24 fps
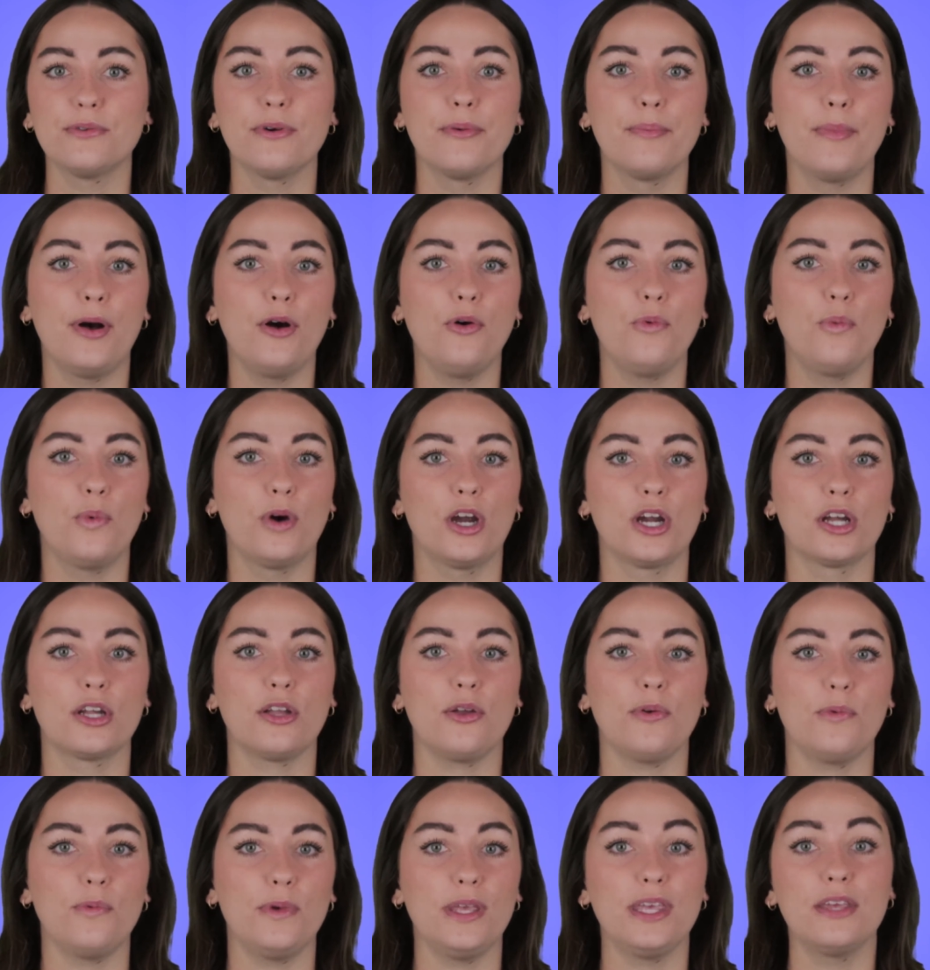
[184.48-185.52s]
to remote
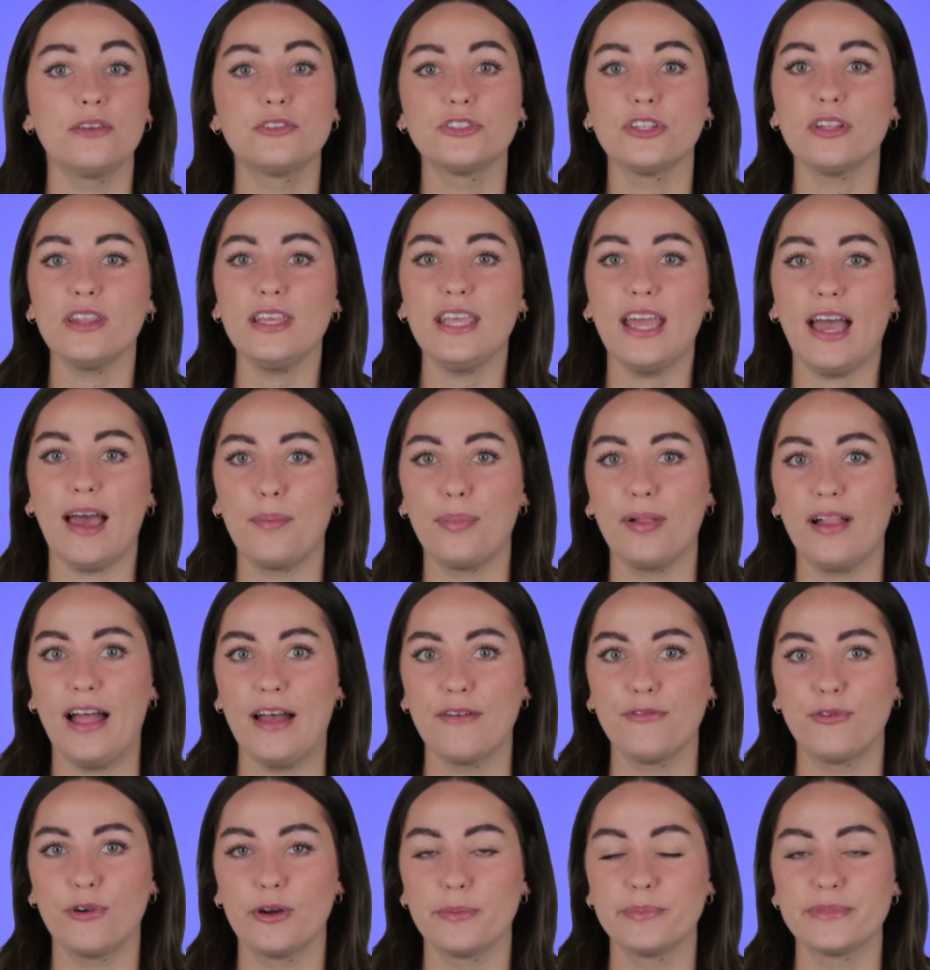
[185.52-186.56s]
work, we usually add
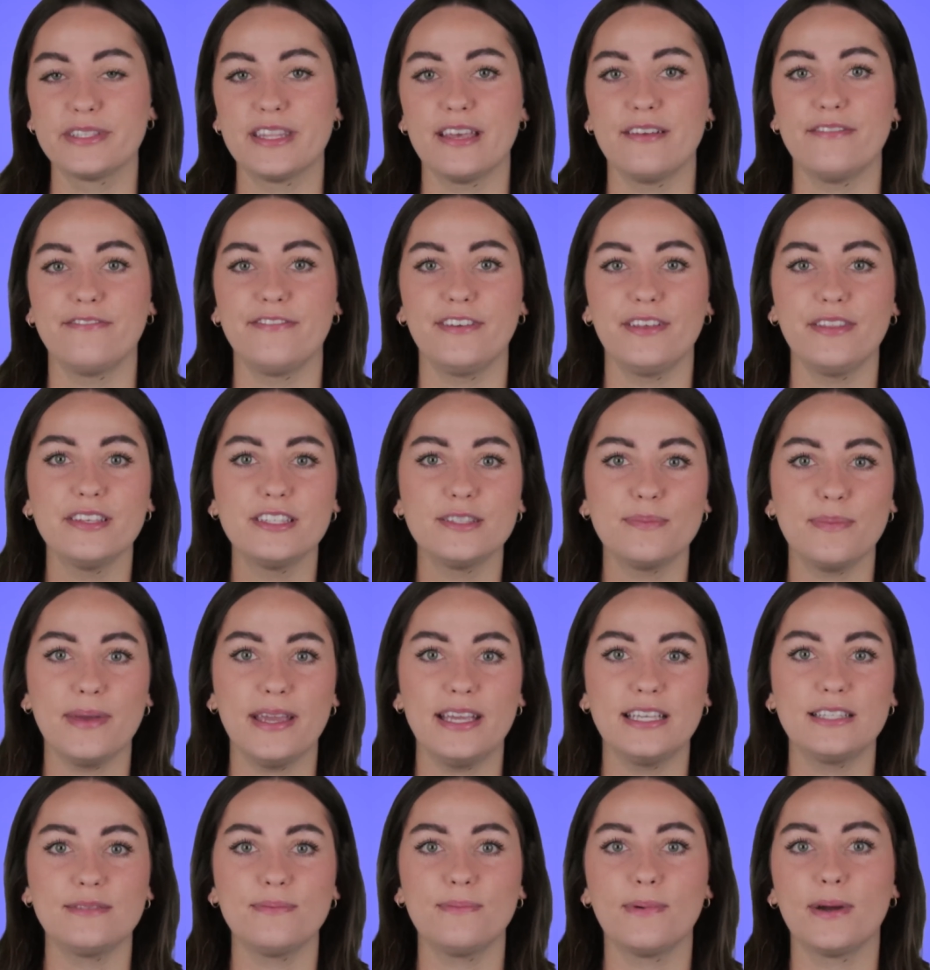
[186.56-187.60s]
platforms that fill the
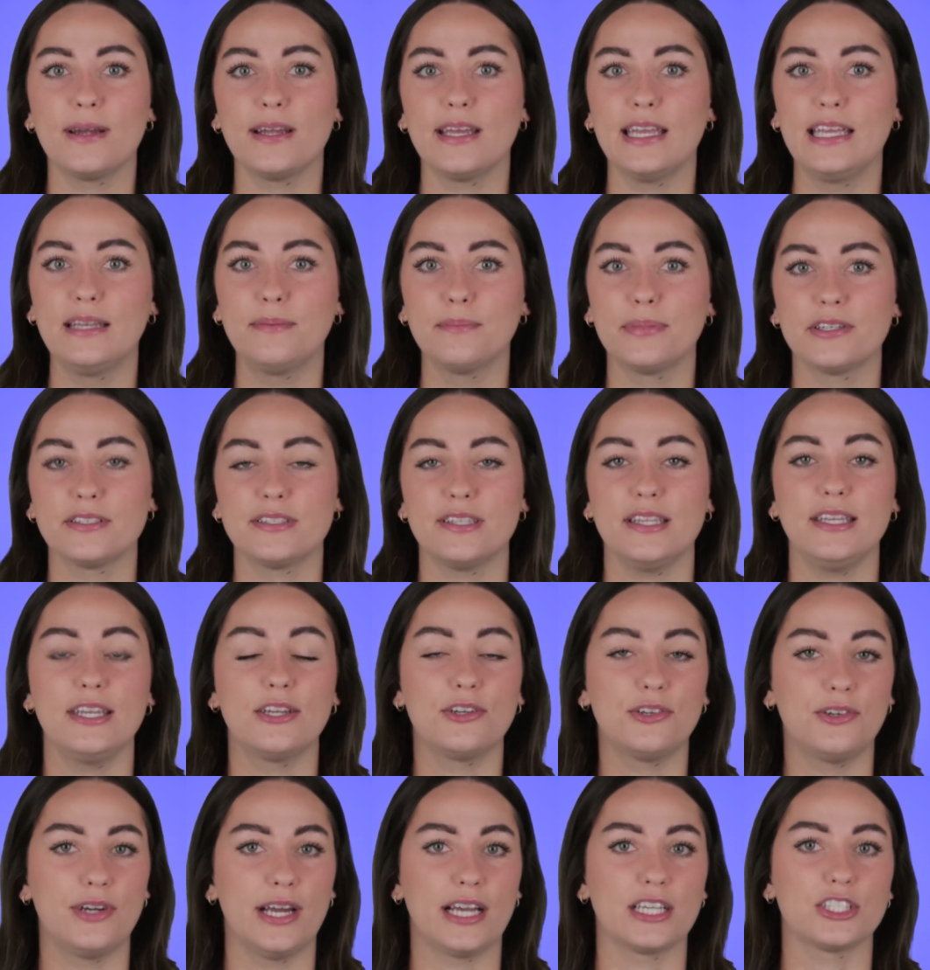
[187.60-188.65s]
space where in-person
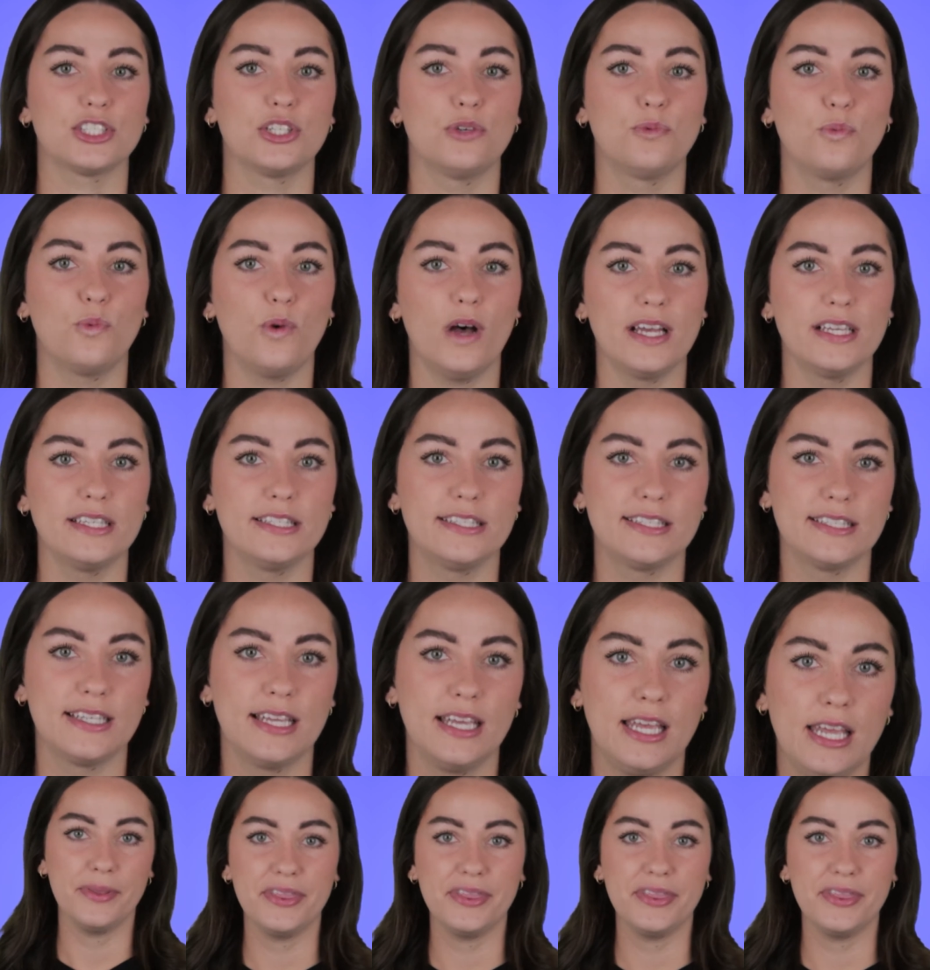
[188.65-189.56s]
interaction was.